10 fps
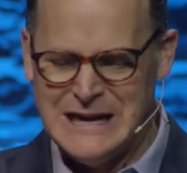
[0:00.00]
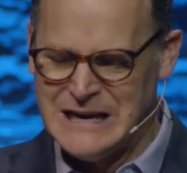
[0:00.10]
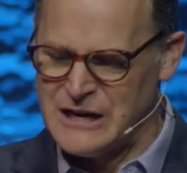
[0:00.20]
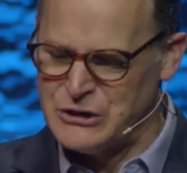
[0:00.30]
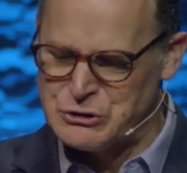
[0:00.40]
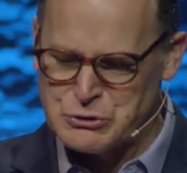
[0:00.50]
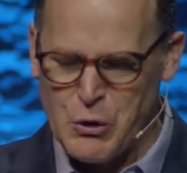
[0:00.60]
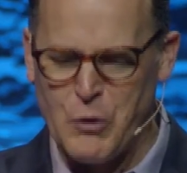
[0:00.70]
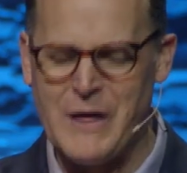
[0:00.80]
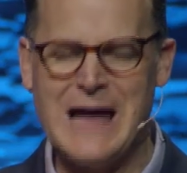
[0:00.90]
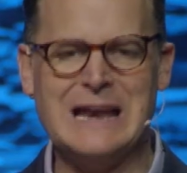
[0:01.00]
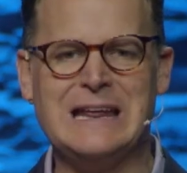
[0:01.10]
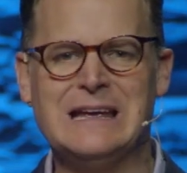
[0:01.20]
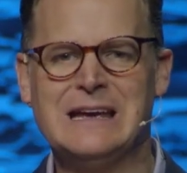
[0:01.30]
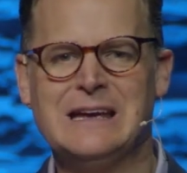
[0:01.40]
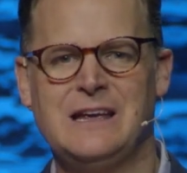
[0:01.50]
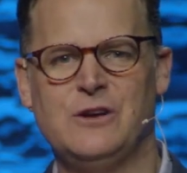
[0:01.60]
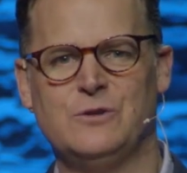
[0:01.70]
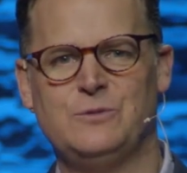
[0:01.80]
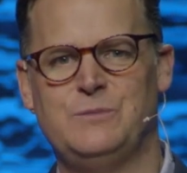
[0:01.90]
He could control that, and he
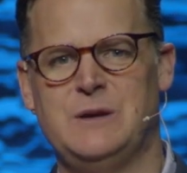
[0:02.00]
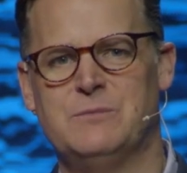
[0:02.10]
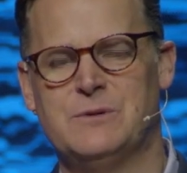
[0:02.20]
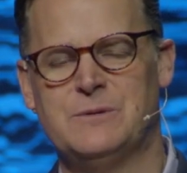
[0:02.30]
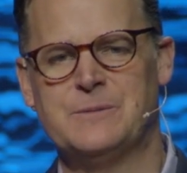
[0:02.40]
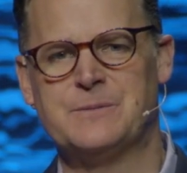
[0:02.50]
healed people.